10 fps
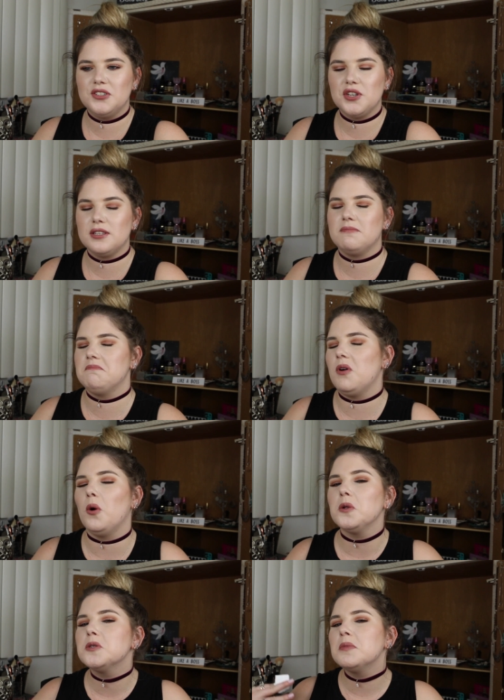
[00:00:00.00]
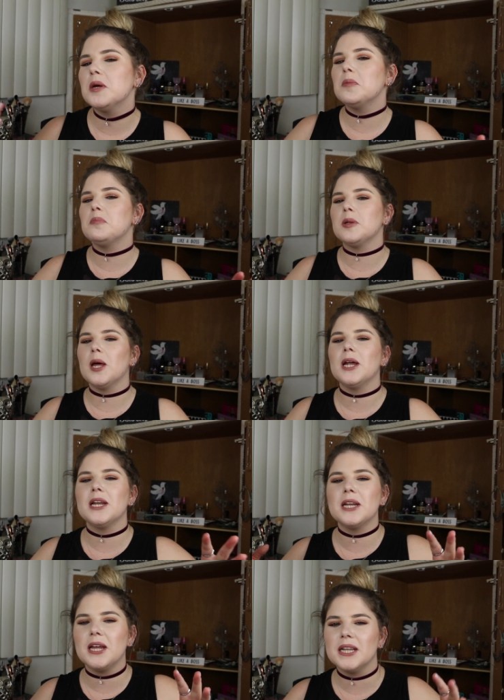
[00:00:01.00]
just ultimate blood
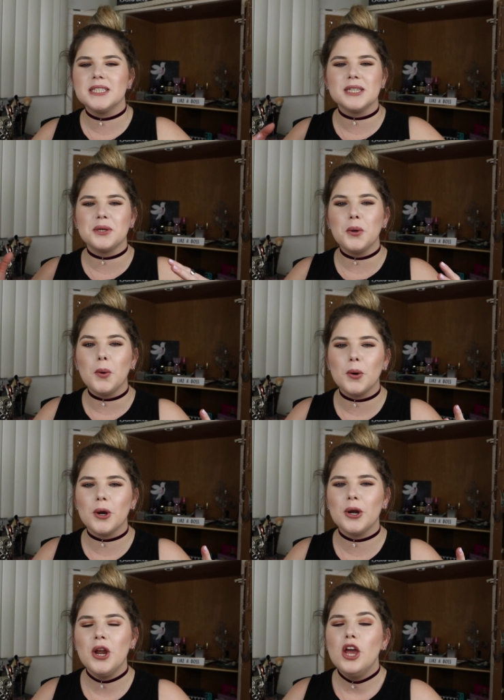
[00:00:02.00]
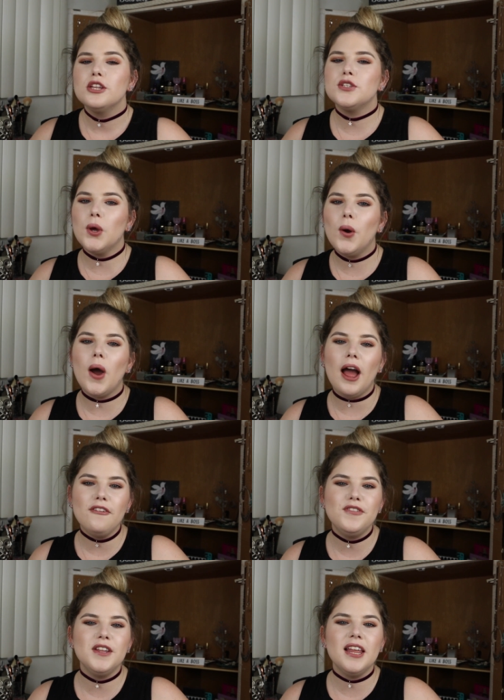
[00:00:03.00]
and guts and gore. So
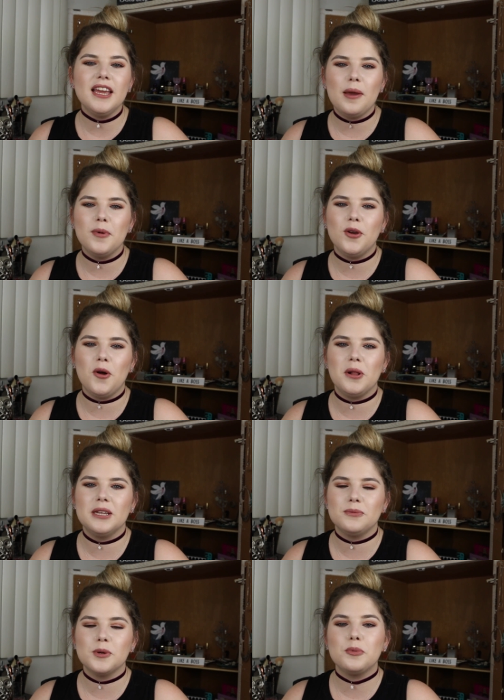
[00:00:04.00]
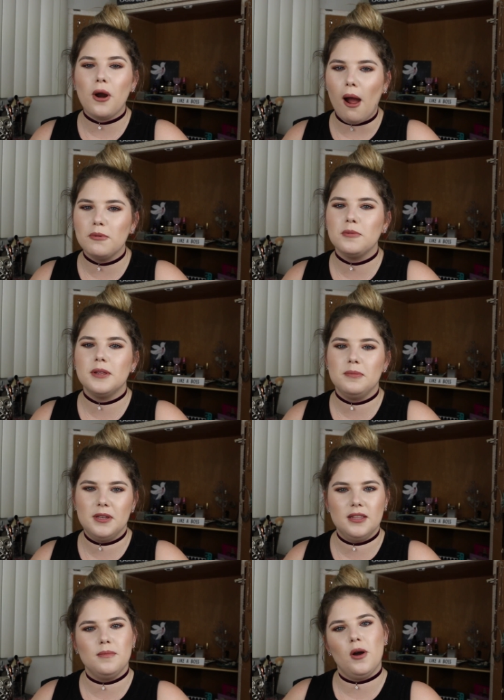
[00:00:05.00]
I feel like Emmett Cullen would probably
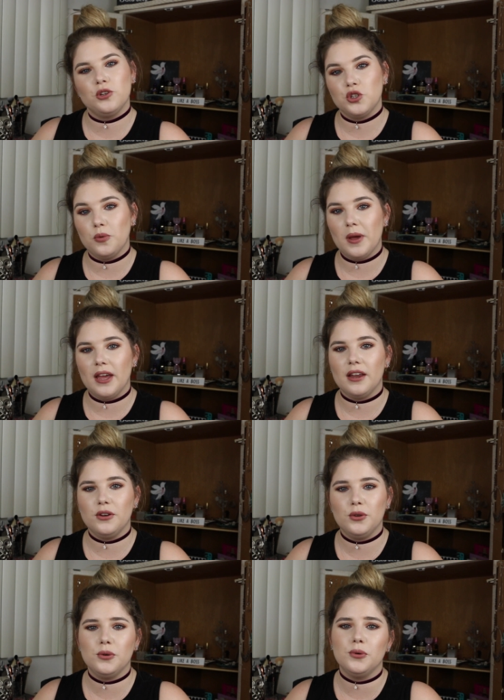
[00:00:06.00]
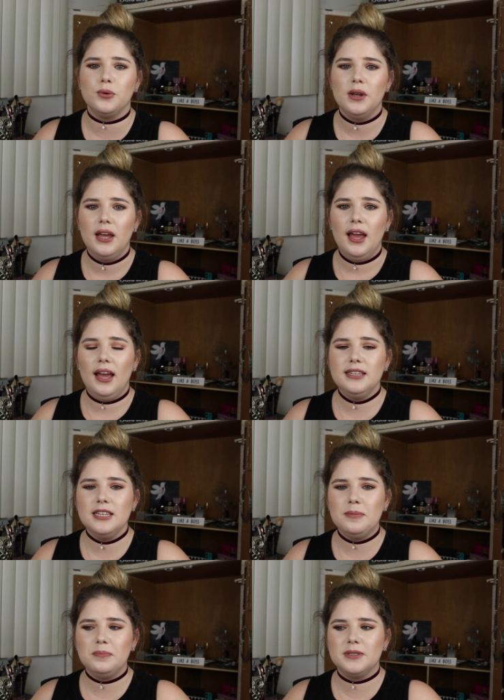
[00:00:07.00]
be the macho man who ends
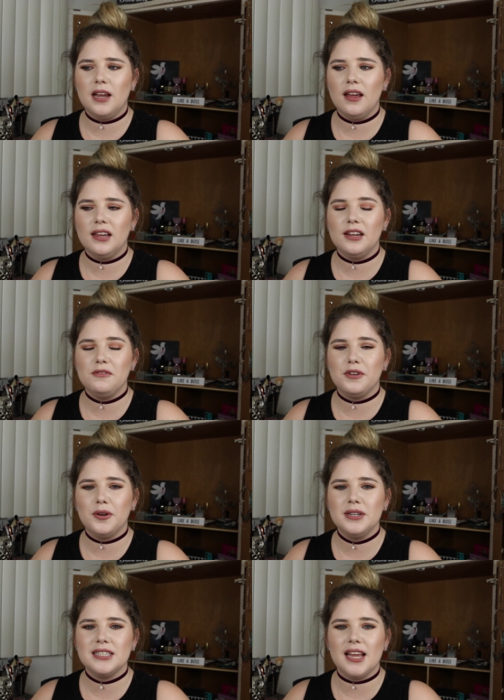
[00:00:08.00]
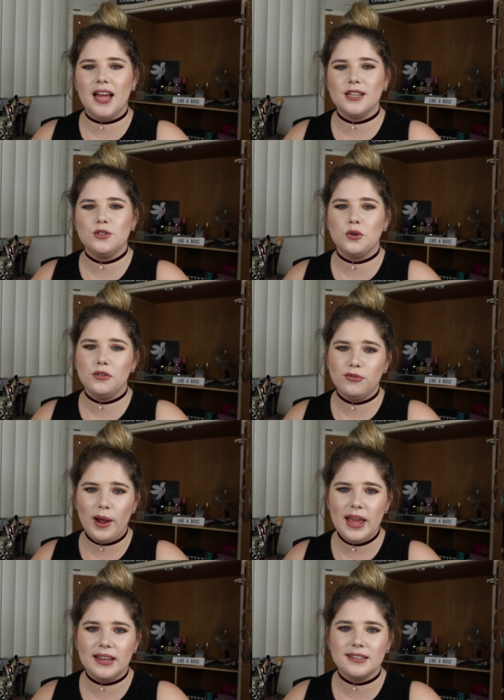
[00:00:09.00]
up dying in a very sad sort of
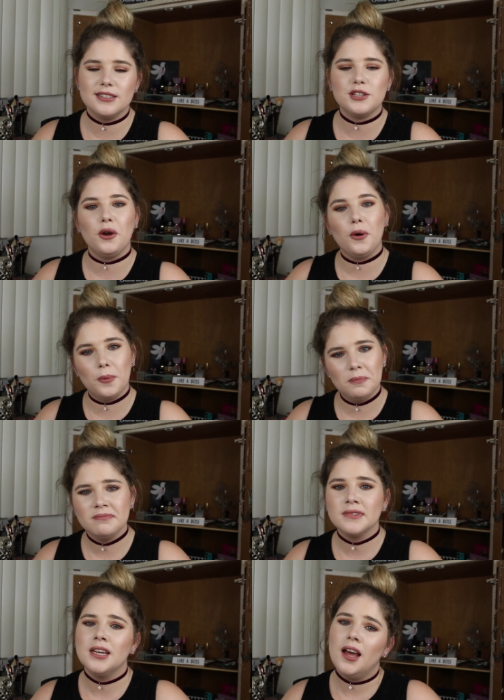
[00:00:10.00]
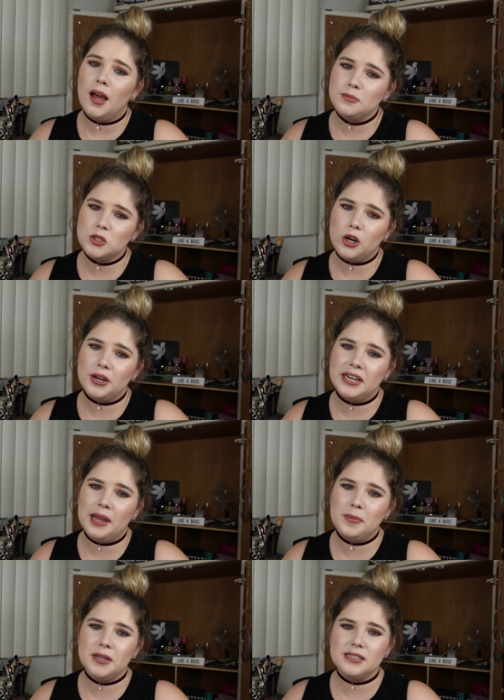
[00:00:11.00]
way. So I'm sorry,
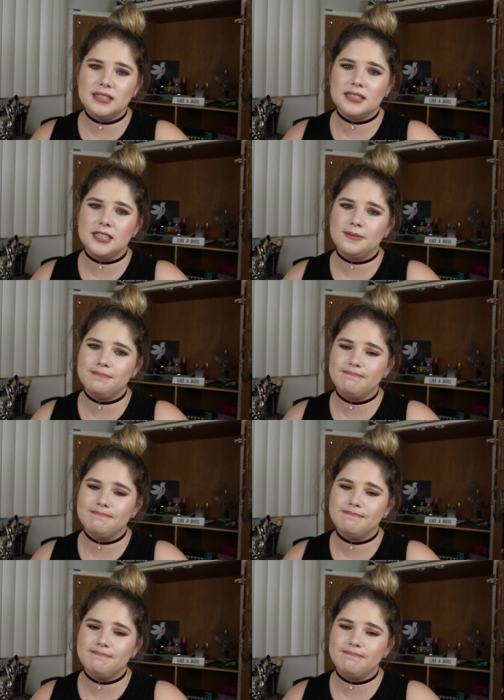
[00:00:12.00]
Emmett.